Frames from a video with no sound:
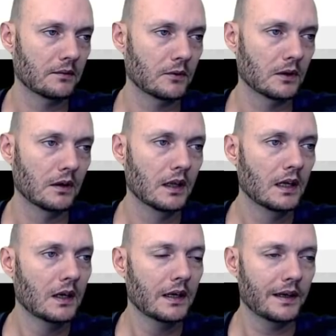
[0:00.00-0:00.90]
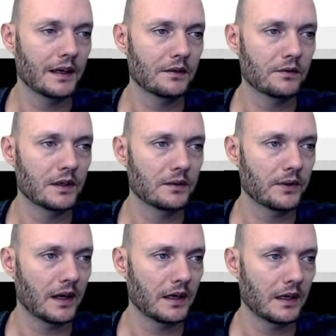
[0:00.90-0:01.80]
will get rid of
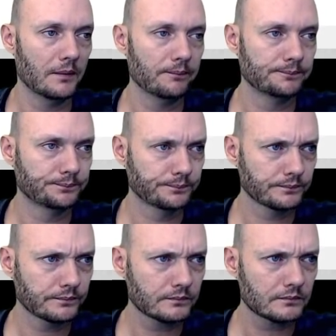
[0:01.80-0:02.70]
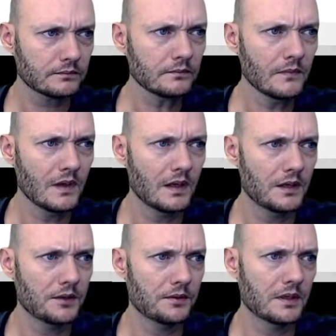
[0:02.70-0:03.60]
any
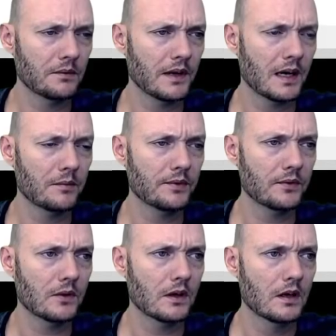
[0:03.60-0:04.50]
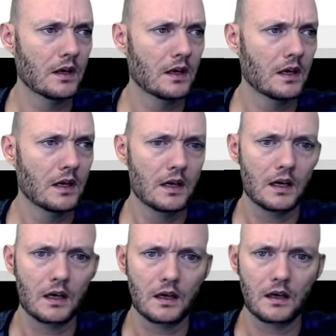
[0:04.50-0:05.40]
issues that we had before.
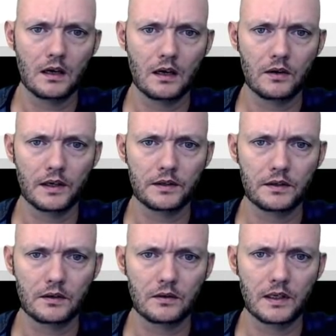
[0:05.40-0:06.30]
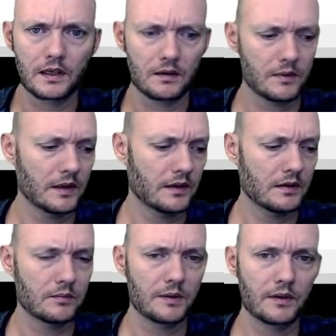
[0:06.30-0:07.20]
All right, so I can make
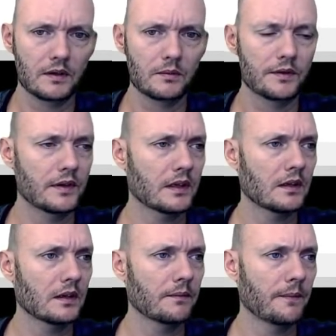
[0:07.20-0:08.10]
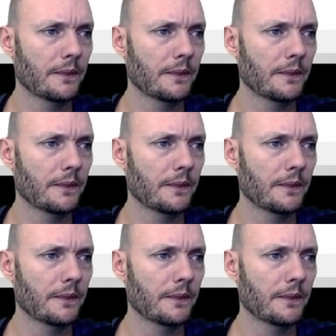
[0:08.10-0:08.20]
this maybe a little bit thicker.